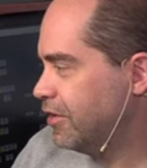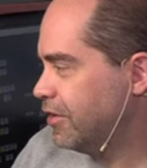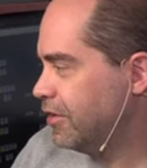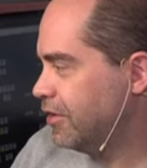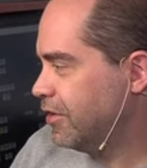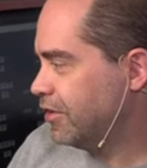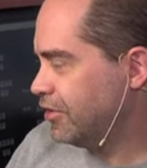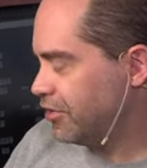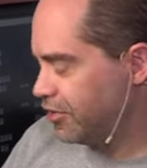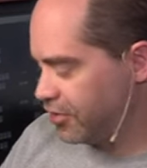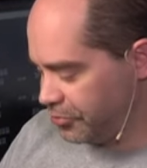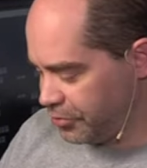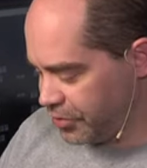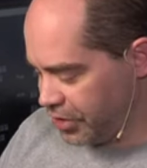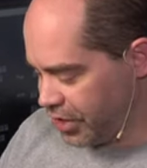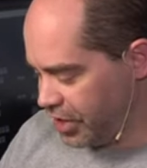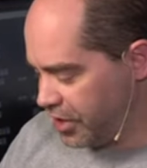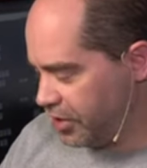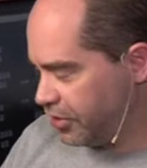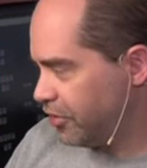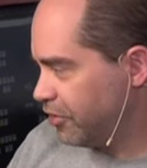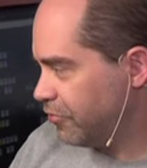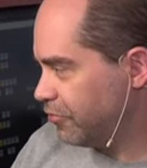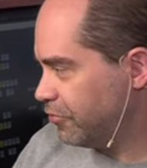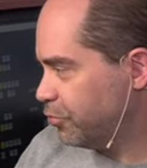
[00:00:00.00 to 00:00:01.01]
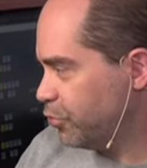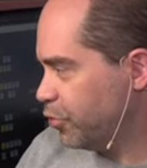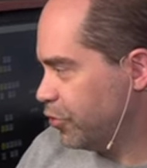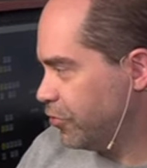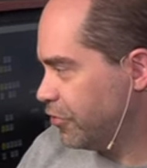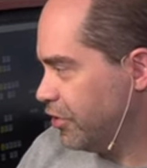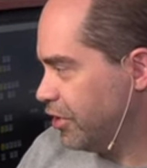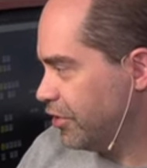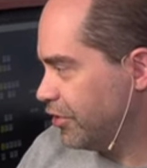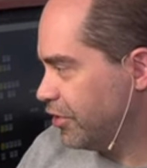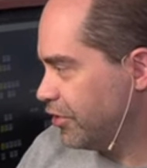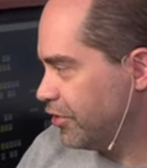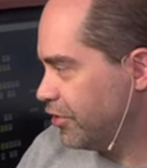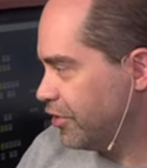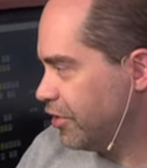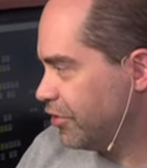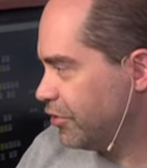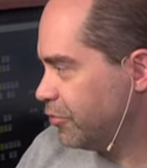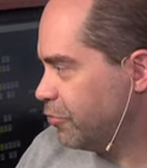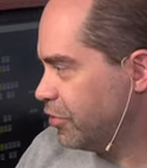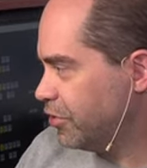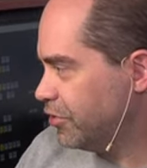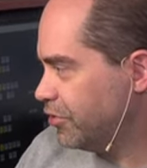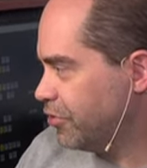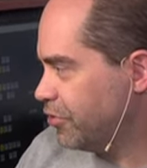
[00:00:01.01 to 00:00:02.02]
It's going to be eight, no, more less, it's this
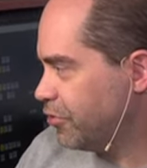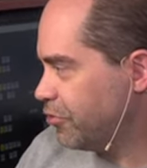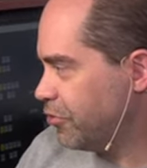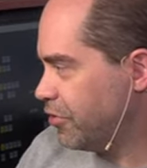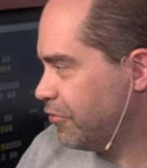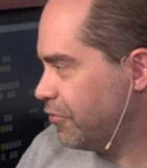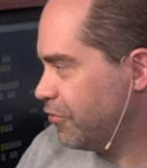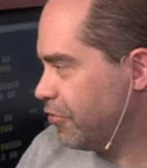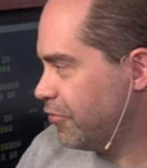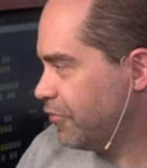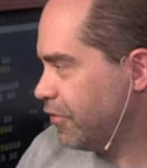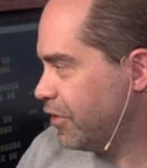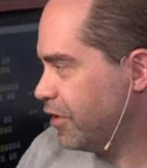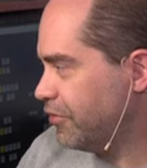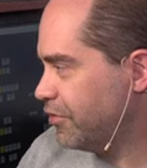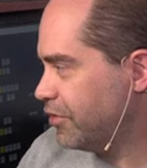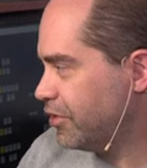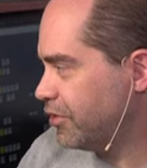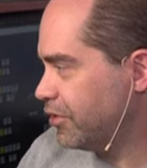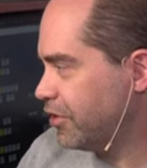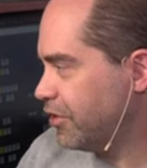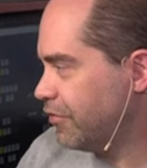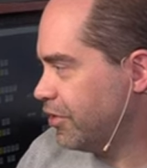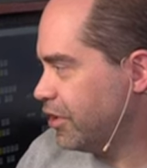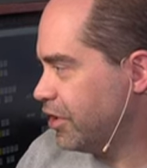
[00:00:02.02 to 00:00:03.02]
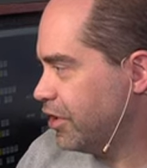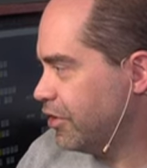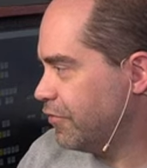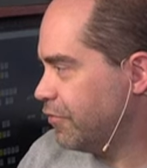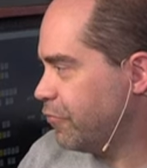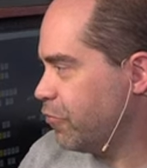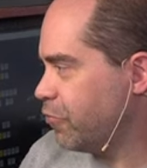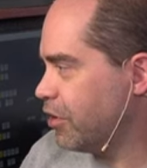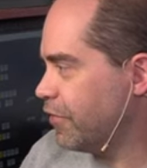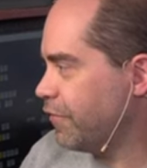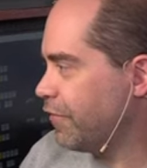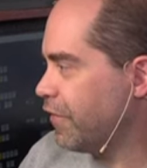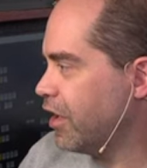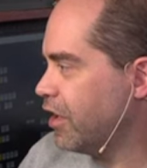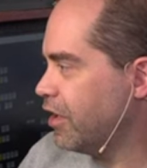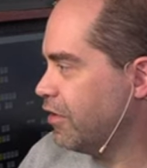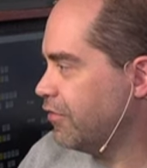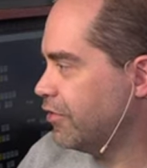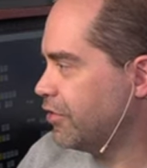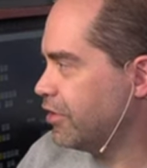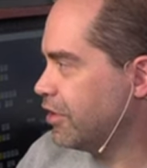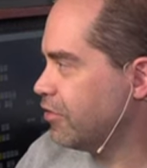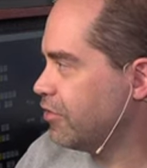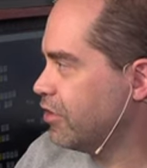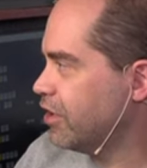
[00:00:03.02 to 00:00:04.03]
one, two, three, four, five, six, seven, eight, forty-five,
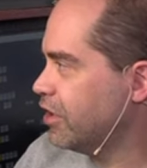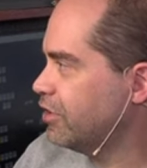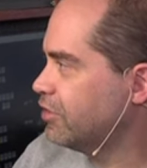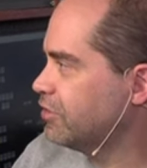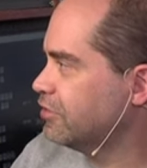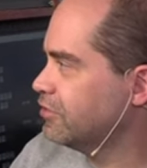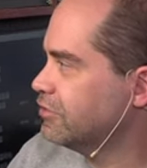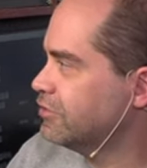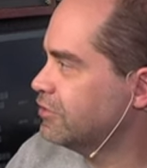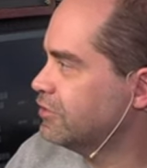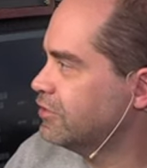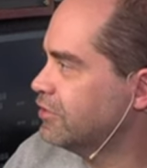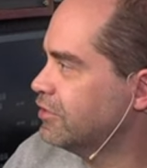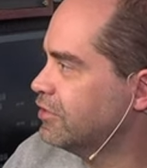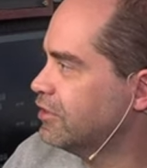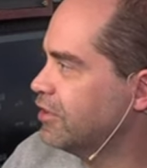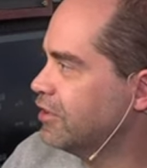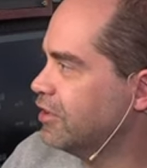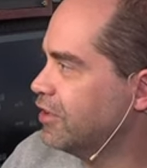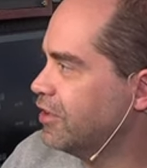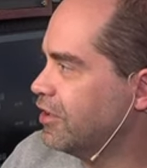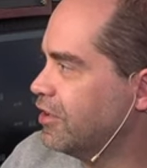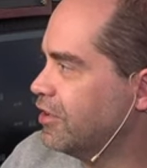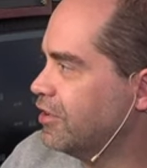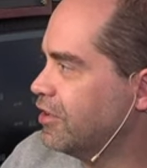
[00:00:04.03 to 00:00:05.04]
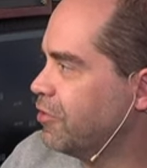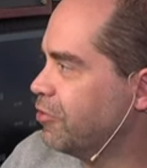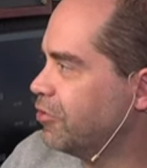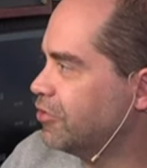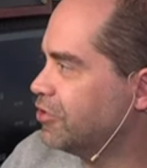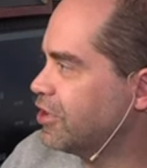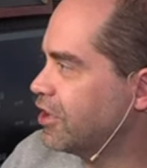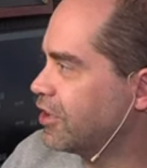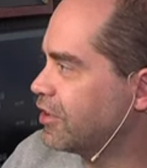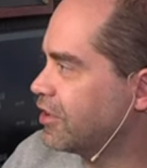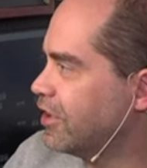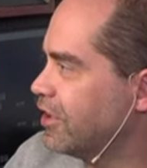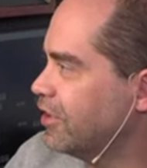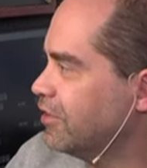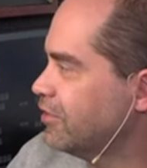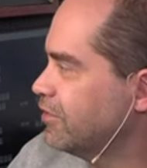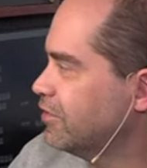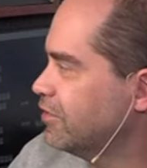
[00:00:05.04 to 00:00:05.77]
is that right? Double check that.